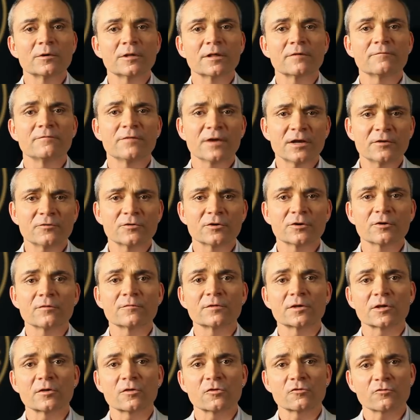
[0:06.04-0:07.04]
with a veteran of
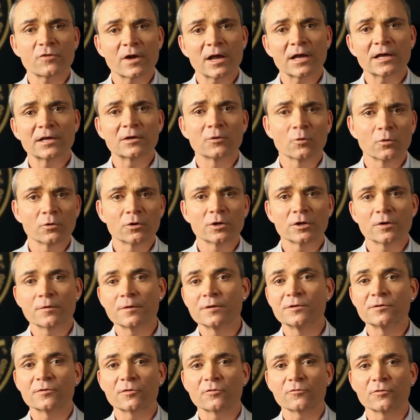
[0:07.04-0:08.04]
the Australian audio
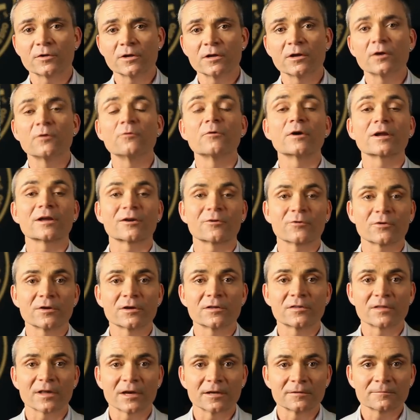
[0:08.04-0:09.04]
industry, Ric
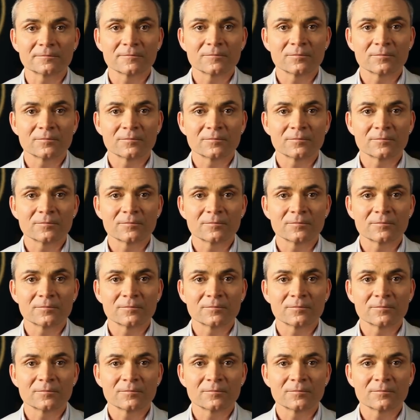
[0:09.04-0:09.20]
Creaser.